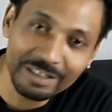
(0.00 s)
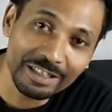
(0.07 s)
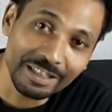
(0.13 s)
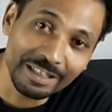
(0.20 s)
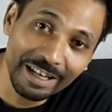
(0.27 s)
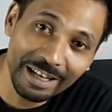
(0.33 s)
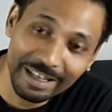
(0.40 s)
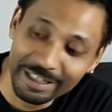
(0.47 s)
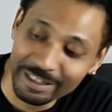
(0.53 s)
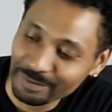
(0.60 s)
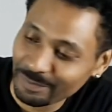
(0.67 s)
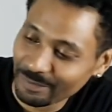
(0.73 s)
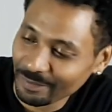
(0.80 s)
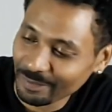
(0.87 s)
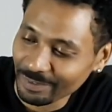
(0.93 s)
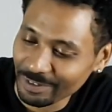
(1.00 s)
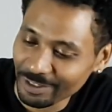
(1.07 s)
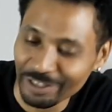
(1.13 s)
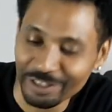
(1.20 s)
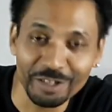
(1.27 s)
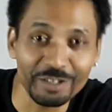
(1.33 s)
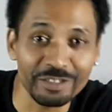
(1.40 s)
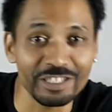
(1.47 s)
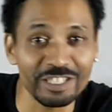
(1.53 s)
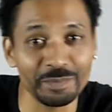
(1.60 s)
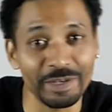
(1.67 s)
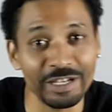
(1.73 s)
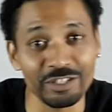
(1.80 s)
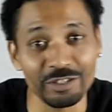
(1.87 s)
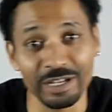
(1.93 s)
Today, you know, it's a
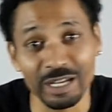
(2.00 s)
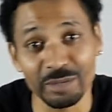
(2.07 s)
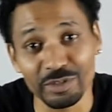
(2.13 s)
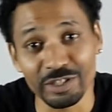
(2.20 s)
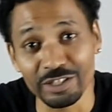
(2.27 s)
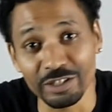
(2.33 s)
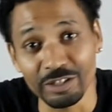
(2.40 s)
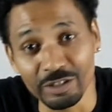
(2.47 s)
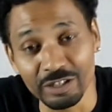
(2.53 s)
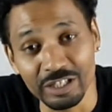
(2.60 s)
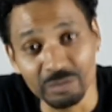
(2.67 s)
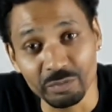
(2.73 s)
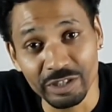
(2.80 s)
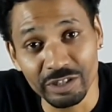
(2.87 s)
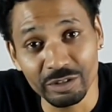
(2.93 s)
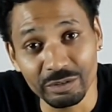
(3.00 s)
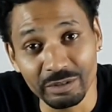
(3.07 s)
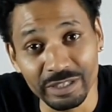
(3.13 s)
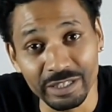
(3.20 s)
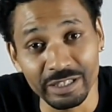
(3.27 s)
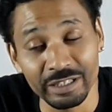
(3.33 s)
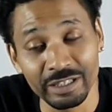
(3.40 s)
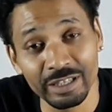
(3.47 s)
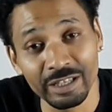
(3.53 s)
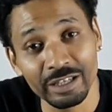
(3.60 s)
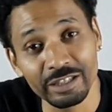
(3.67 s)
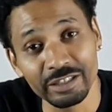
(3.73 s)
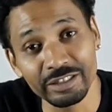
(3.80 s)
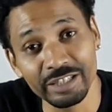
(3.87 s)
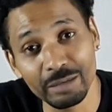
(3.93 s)
special episode because we doing a
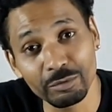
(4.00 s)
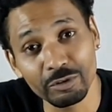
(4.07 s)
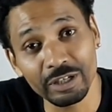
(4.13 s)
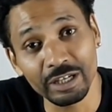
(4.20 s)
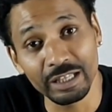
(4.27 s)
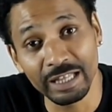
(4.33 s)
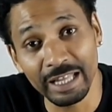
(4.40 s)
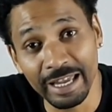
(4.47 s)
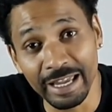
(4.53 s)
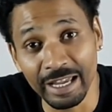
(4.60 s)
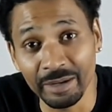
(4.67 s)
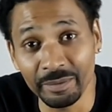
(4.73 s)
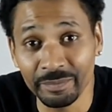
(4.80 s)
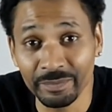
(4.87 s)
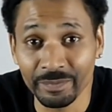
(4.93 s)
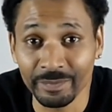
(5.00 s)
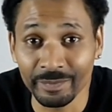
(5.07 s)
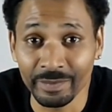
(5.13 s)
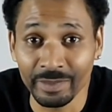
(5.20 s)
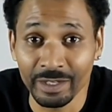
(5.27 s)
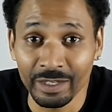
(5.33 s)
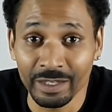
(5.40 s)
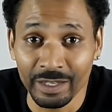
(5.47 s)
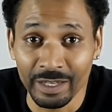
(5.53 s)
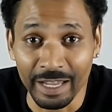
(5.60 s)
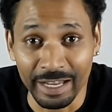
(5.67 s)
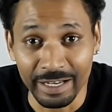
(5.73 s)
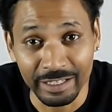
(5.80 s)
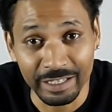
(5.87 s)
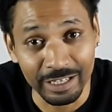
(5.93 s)
double collab,
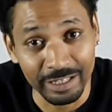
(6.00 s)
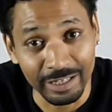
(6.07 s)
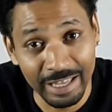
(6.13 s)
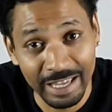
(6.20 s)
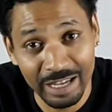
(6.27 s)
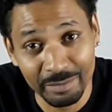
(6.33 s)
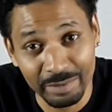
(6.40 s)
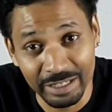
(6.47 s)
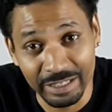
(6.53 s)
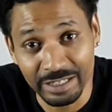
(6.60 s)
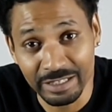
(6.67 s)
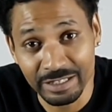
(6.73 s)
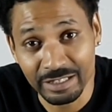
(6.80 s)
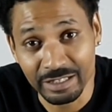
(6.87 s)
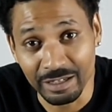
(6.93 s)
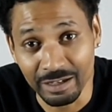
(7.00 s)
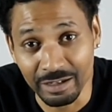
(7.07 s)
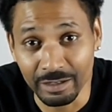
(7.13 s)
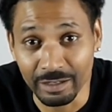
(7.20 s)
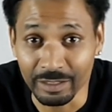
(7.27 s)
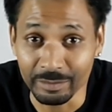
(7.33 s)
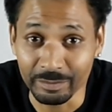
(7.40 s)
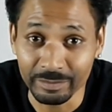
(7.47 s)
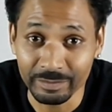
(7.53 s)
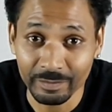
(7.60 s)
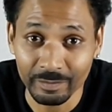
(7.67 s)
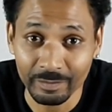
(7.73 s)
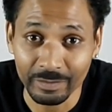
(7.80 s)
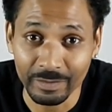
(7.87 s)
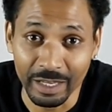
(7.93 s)
and the collab is
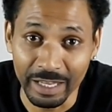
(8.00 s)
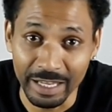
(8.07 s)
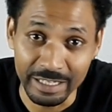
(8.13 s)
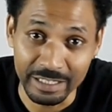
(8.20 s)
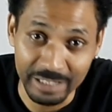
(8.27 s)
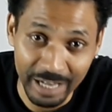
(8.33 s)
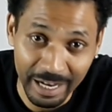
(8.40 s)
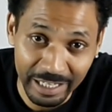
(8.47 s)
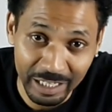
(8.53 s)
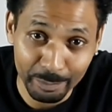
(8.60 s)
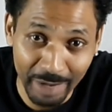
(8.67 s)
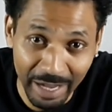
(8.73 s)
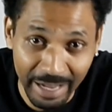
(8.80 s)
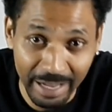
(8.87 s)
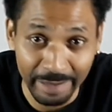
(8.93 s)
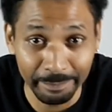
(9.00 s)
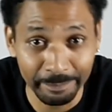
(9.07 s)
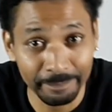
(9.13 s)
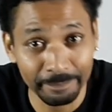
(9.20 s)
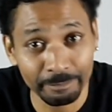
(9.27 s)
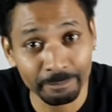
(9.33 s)
Exotic Pop